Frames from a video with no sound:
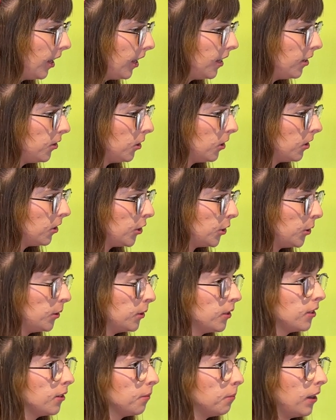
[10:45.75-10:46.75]

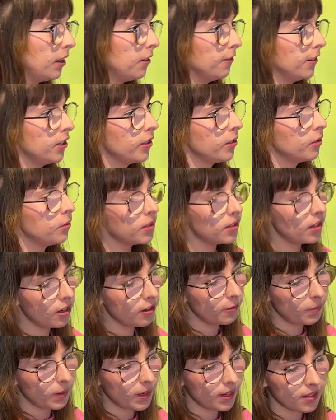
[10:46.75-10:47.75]
introduced my original stuff
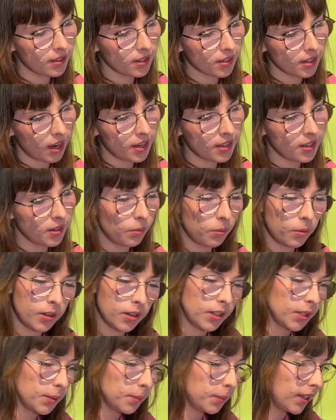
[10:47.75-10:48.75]
because I didn't want to
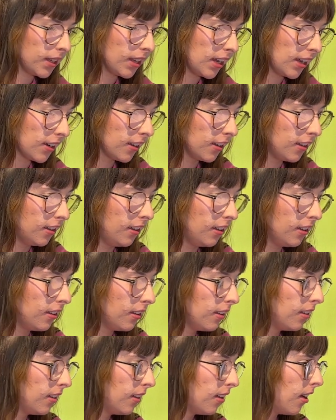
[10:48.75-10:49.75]
just be like,
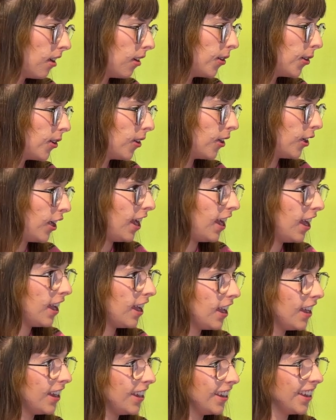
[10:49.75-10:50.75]
oh,
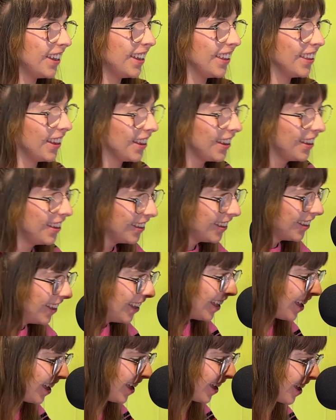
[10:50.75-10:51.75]
hey,
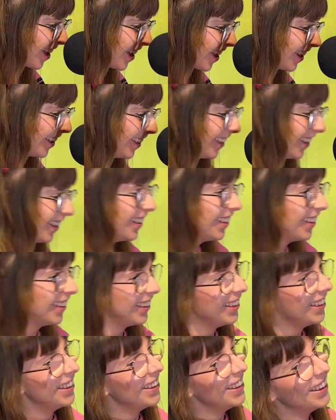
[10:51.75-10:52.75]

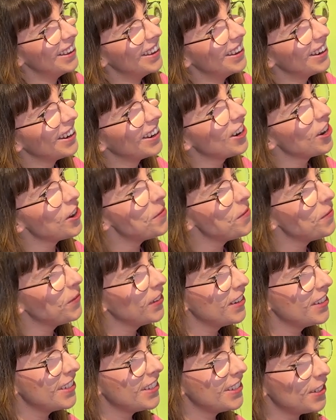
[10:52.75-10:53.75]
hey, come
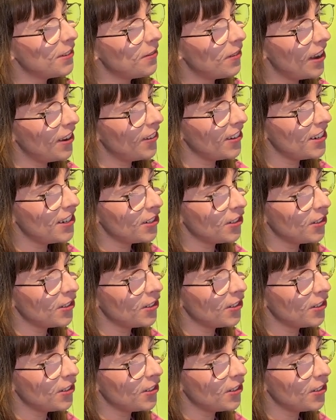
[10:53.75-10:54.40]
listen to my original,